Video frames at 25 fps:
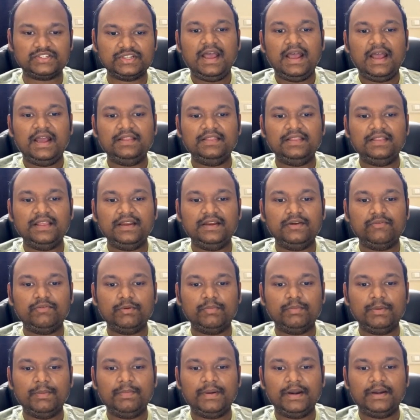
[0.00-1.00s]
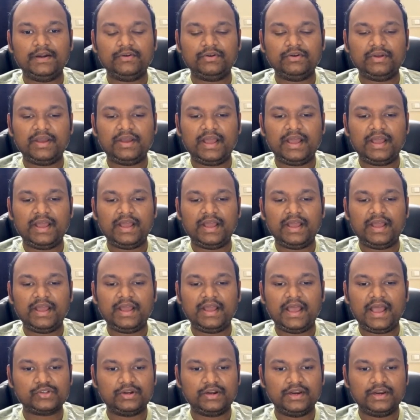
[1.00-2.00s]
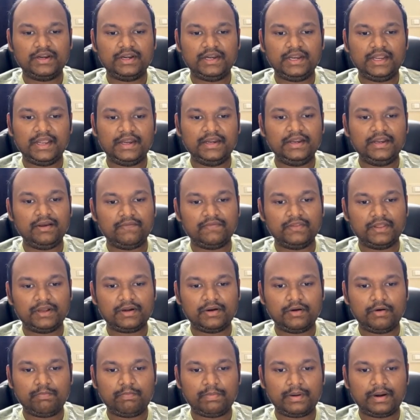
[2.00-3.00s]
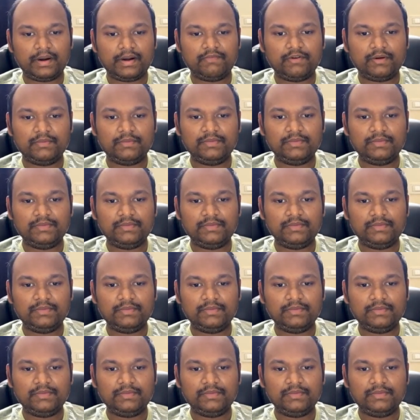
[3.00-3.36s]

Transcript: And then it would be better to have hands on any of the cloud platform.